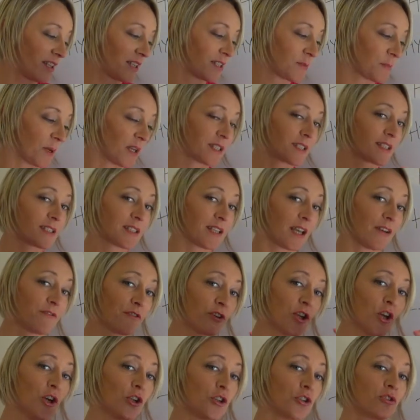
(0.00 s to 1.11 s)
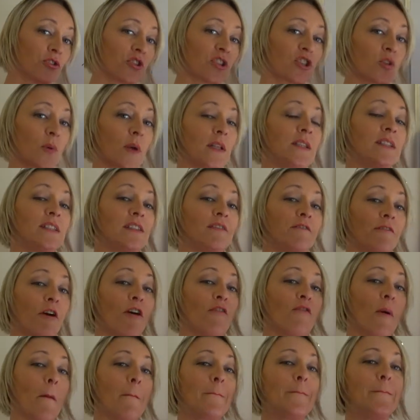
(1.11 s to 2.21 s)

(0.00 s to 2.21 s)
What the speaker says: spent $725